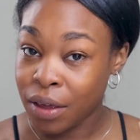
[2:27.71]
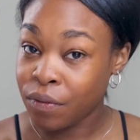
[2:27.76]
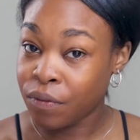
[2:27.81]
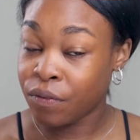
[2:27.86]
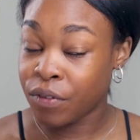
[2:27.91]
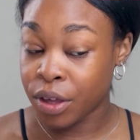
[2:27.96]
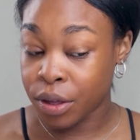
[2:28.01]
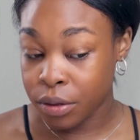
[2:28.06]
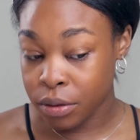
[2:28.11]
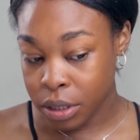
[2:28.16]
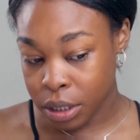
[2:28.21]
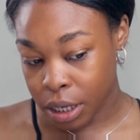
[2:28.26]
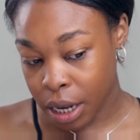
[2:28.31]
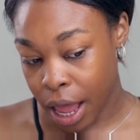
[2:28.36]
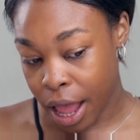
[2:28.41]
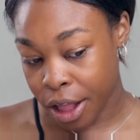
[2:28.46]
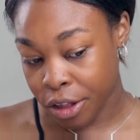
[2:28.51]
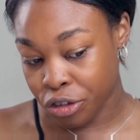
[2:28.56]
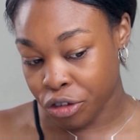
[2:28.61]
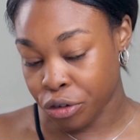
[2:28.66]
it feels
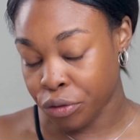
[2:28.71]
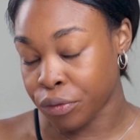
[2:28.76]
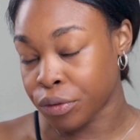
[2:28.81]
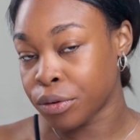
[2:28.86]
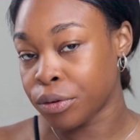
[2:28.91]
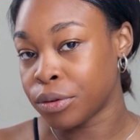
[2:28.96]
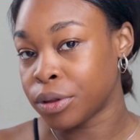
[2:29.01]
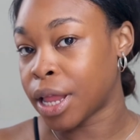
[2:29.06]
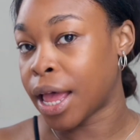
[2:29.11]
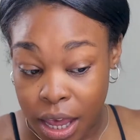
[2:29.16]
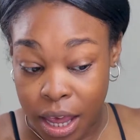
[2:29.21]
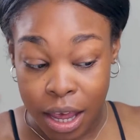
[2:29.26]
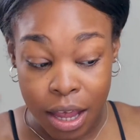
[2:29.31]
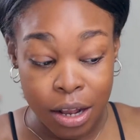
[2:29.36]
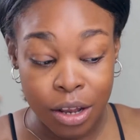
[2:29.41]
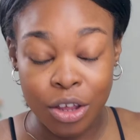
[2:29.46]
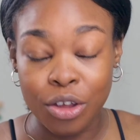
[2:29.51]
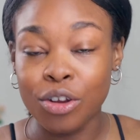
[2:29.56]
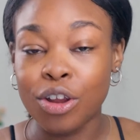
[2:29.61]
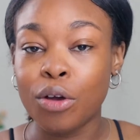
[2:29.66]
natural.
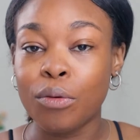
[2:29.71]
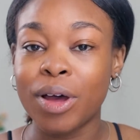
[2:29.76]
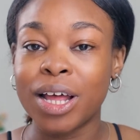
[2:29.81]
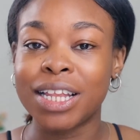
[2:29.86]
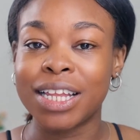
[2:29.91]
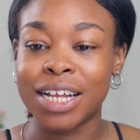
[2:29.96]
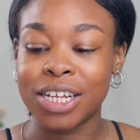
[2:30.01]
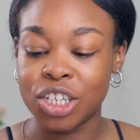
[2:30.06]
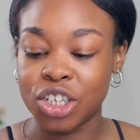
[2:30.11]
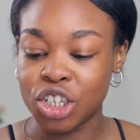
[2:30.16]
And you know what?